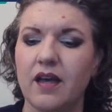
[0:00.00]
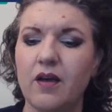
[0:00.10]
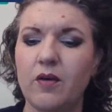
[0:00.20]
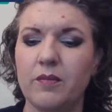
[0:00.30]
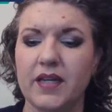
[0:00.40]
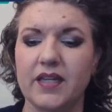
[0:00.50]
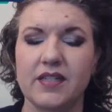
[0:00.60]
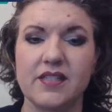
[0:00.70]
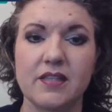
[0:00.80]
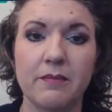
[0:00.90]
Oh my
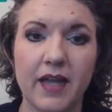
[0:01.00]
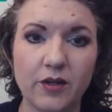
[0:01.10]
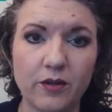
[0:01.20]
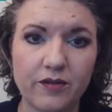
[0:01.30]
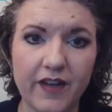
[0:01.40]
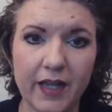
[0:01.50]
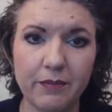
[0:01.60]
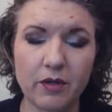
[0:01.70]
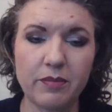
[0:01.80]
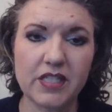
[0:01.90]
goodness. The
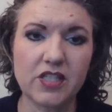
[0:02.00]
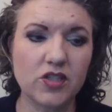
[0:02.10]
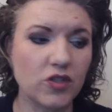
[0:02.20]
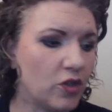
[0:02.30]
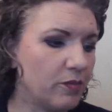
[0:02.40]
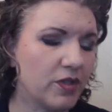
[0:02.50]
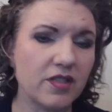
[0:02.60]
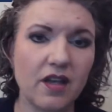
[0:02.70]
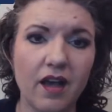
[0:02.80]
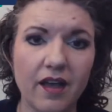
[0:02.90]
microfiber, but super
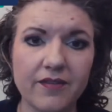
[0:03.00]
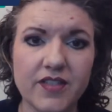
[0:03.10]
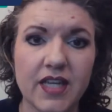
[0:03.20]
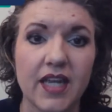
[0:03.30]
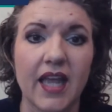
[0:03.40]
soft,